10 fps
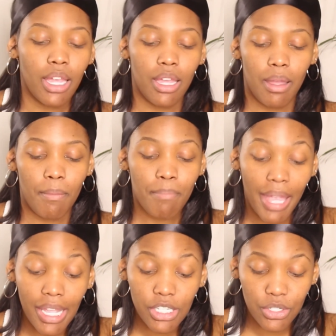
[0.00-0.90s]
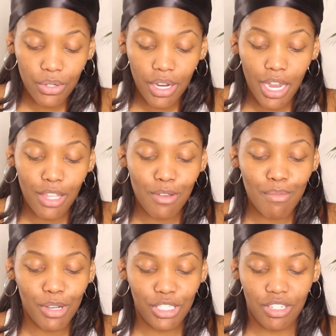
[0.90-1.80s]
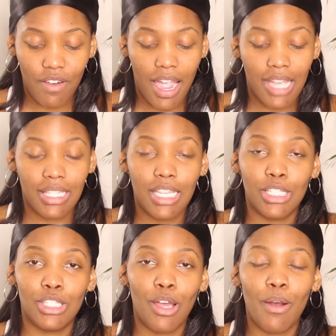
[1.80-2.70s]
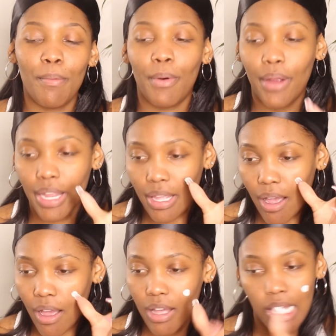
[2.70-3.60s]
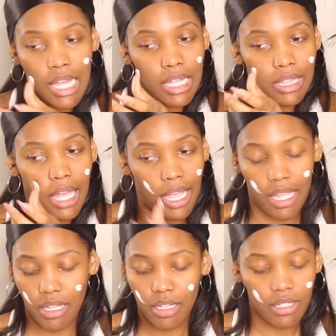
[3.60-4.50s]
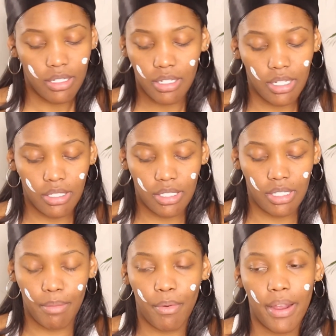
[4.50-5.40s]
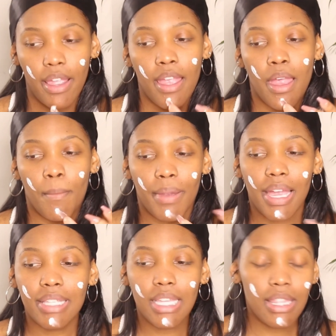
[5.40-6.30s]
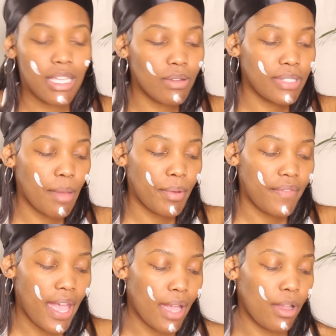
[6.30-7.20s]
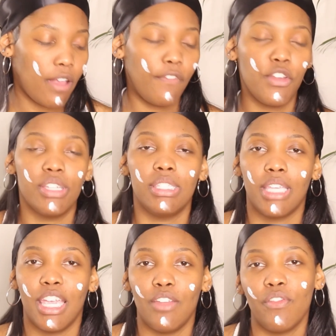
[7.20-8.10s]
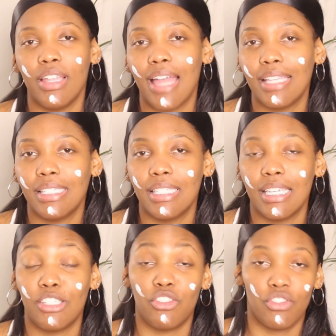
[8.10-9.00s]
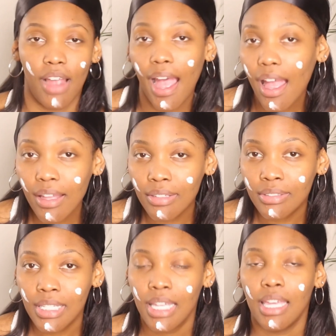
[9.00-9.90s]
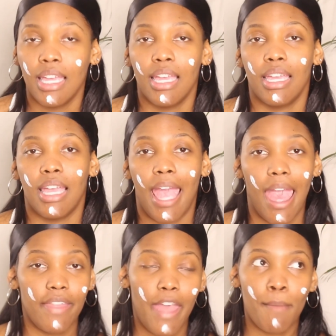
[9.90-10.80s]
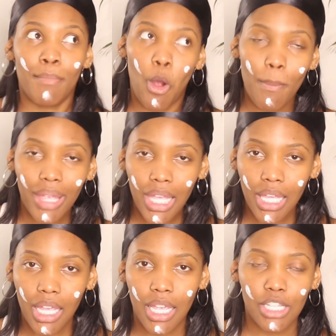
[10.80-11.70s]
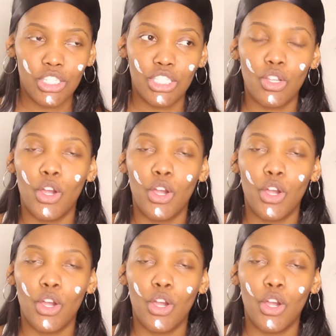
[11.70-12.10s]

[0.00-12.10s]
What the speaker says: Make sure you moisturize. It's so important, y'all. Like, it's just important. Because, and then on top of that, if your skin realizes it's dry at that moment, it's just going to